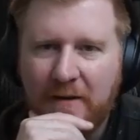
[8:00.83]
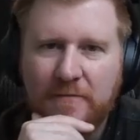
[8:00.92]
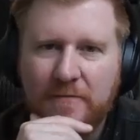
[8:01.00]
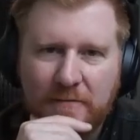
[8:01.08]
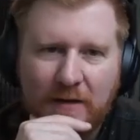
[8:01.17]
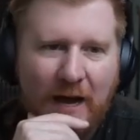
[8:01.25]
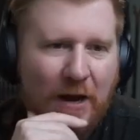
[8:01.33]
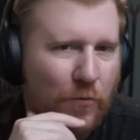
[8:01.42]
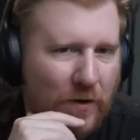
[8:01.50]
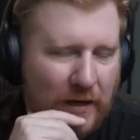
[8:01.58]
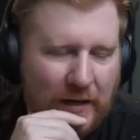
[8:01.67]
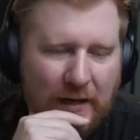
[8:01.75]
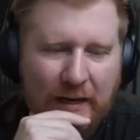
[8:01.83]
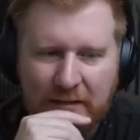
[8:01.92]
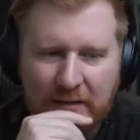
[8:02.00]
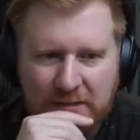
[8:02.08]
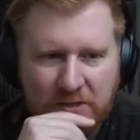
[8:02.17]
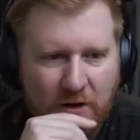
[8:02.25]
I really like
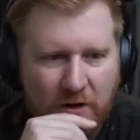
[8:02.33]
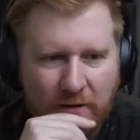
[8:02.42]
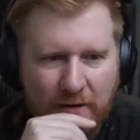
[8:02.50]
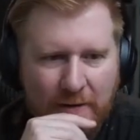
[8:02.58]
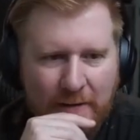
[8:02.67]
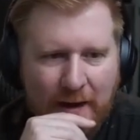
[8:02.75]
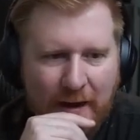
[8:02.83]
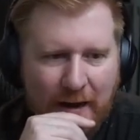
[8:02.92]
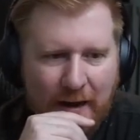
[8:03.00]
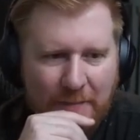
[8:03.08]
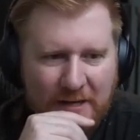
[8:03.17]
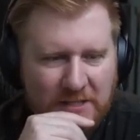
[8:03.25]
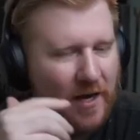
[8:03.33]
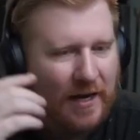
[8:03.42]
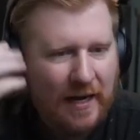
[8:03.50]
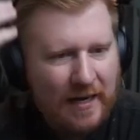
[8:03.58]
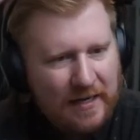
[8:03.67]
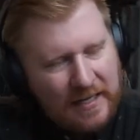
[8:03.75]
this card. It's not getting
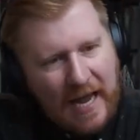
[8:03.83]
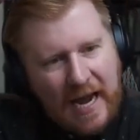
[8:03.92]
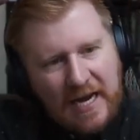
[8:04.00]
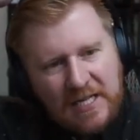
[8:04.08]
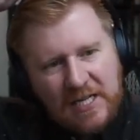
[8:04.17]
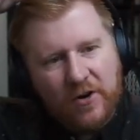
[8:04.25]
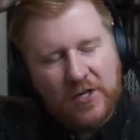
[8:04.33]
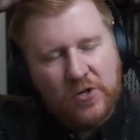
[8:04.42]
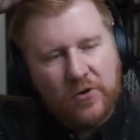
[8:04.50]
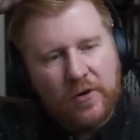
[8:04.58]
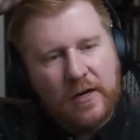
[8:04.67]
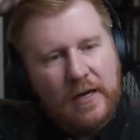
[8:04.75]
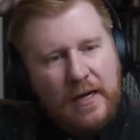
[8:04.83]
into the A territory,